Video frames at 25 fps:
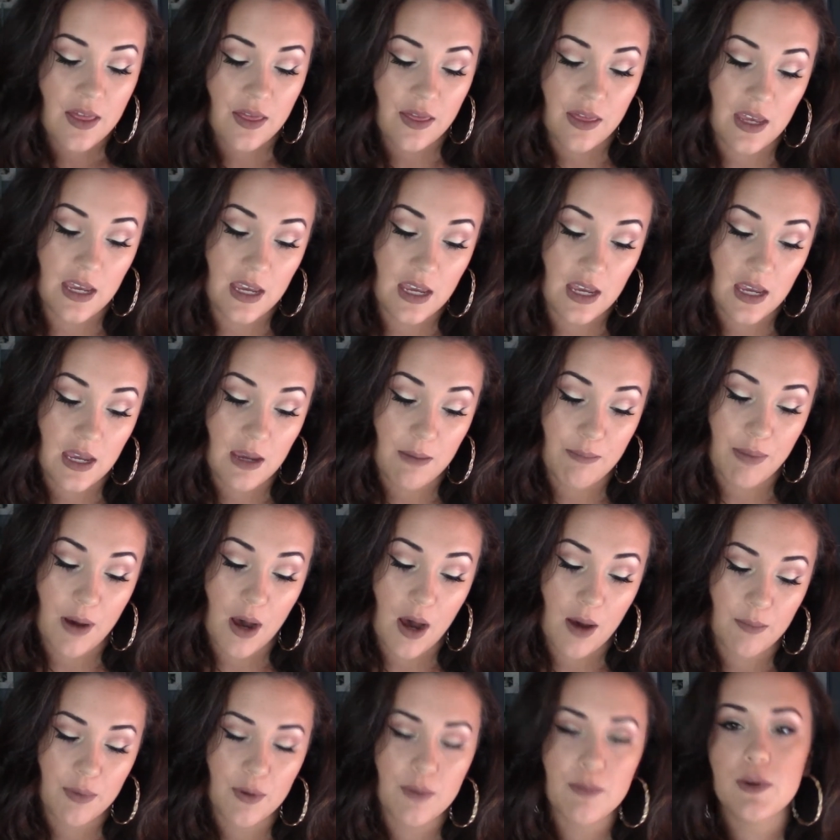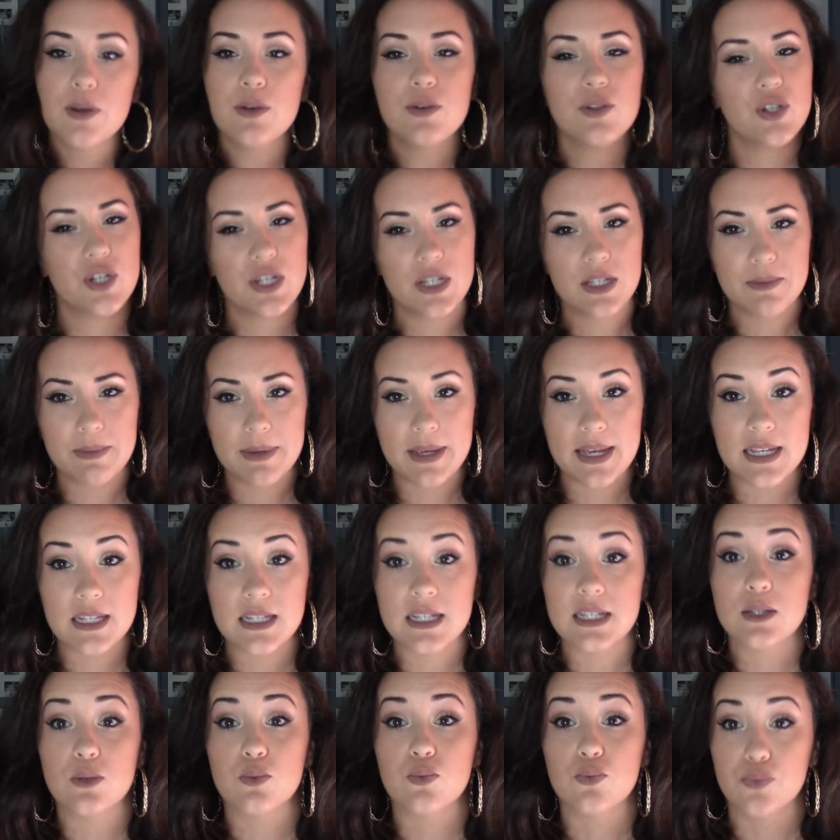the Pamplemousse just because
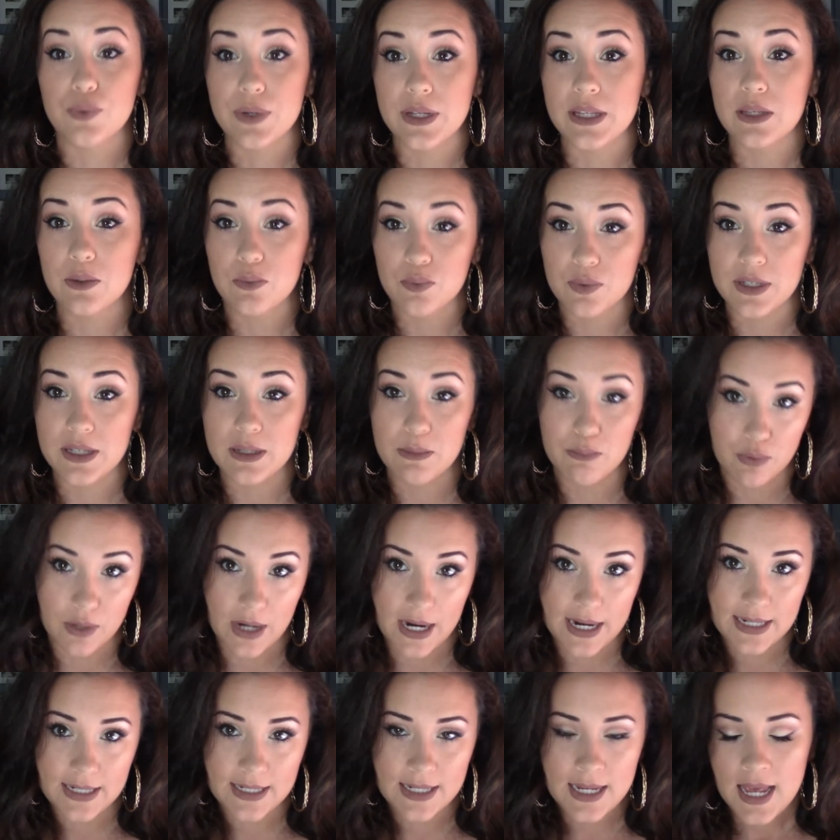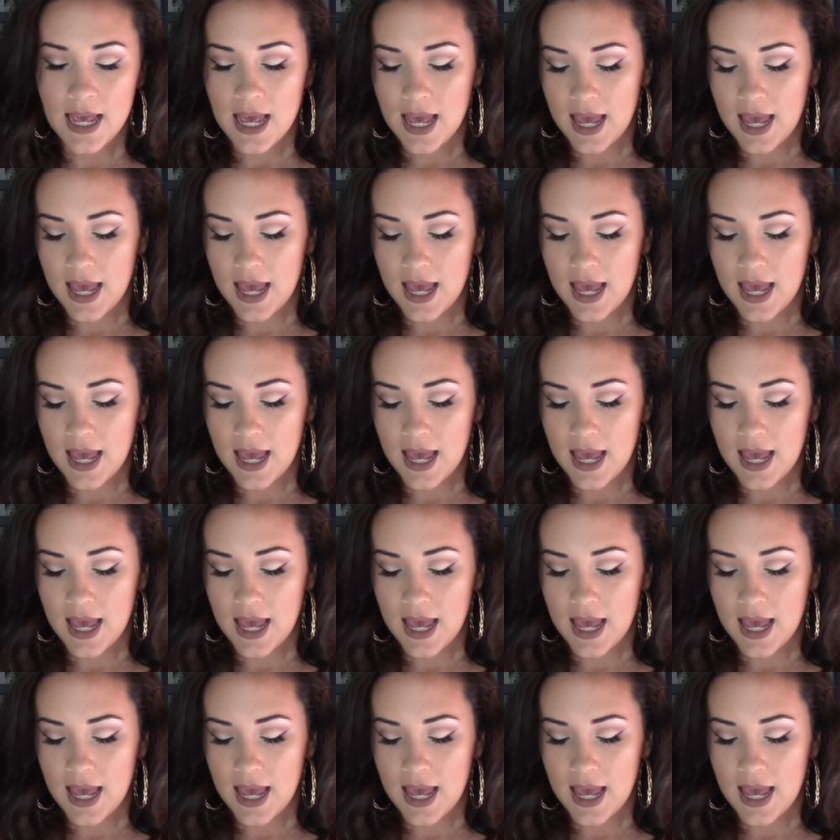it's really, really bright.